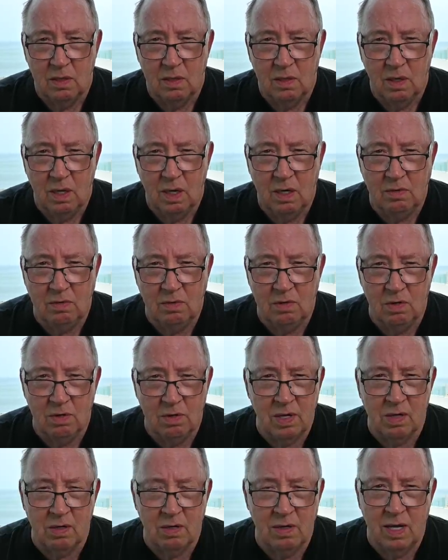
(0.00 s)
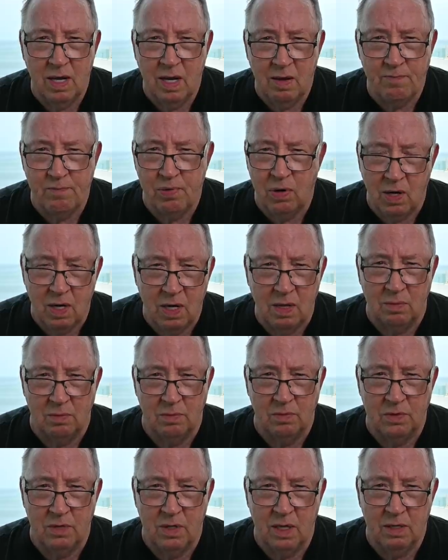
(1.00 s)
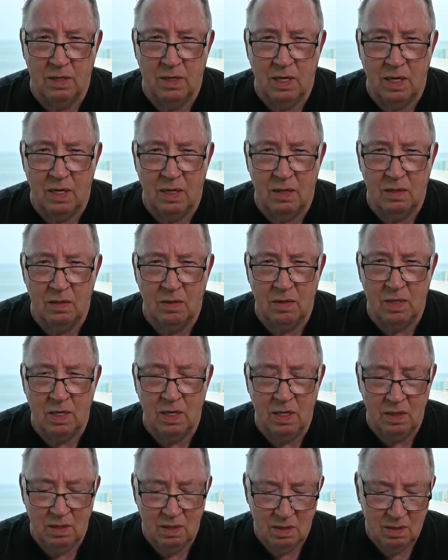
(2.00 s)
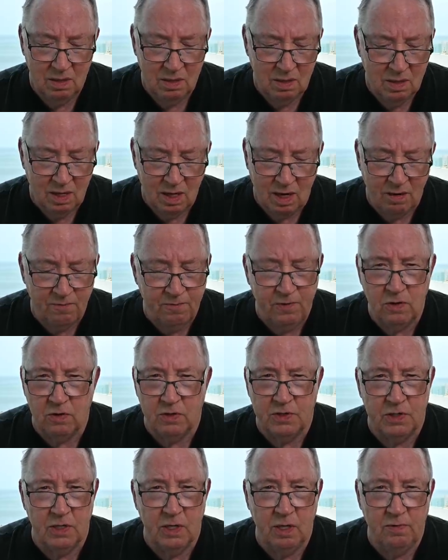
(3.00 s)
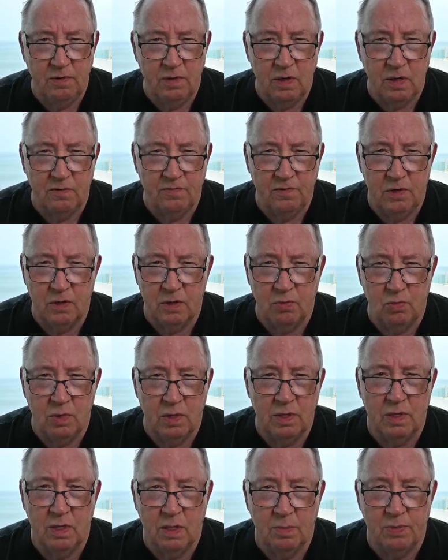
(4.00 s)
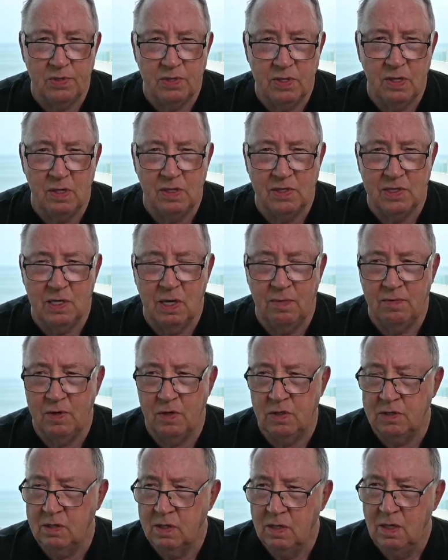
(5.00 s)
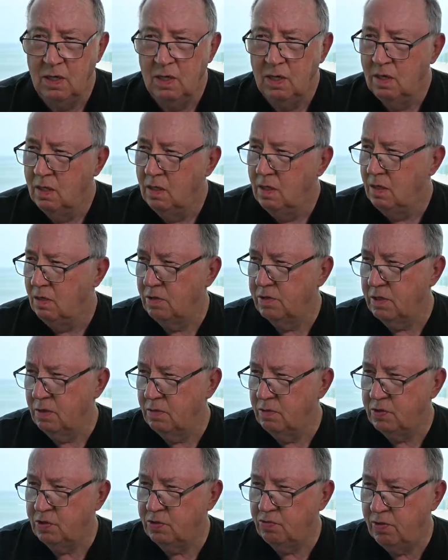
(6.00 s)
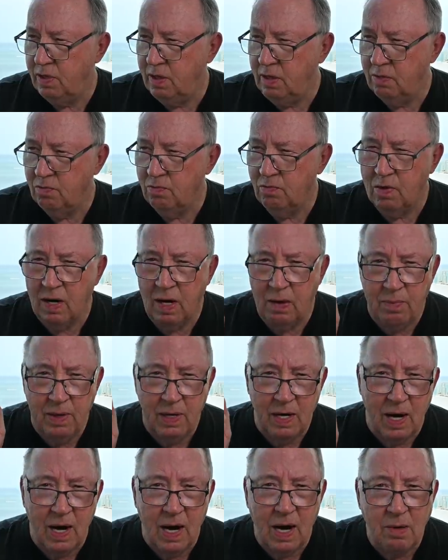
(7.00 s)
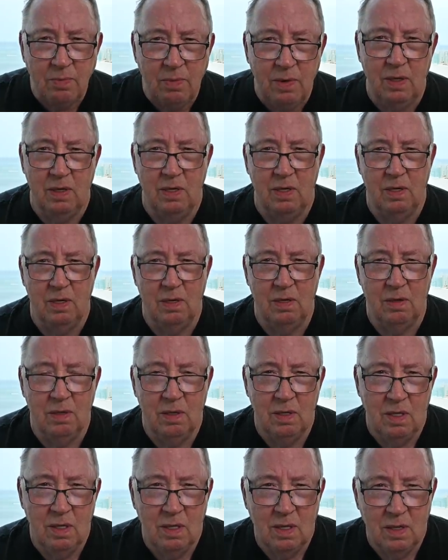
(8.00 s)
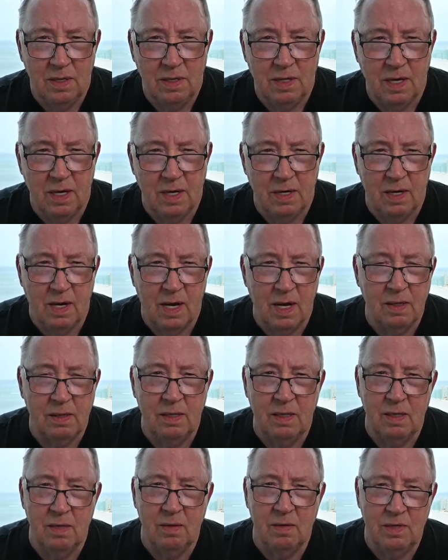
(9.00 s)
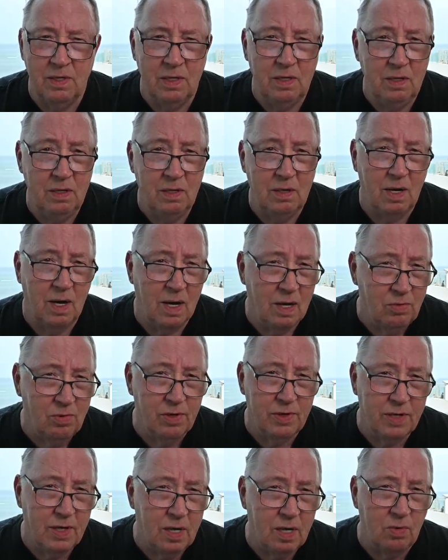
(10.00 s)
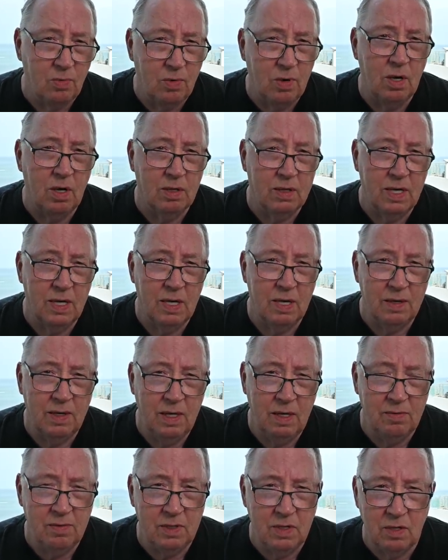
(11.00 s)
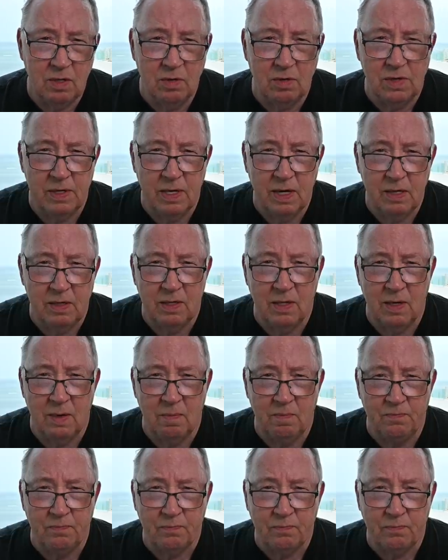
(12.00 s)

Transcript: and you're not going to have problems like that, okay? I feel safe here. I feel 100% safe. There's there's a street right behind me here that I guarantee you I will not walk down even during the daytime.